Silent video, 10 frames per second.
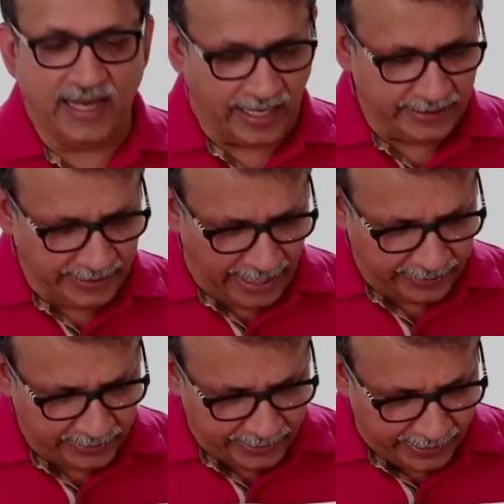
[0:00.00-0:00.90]
and
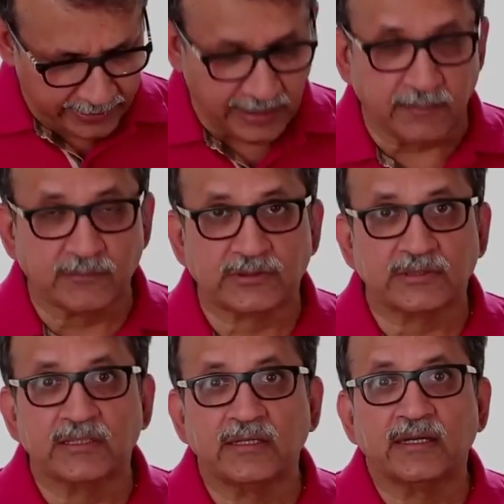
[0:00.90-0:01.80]
that red gums
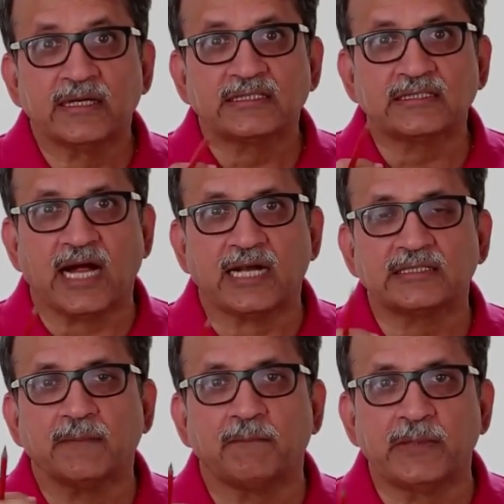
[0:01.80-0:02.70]
starts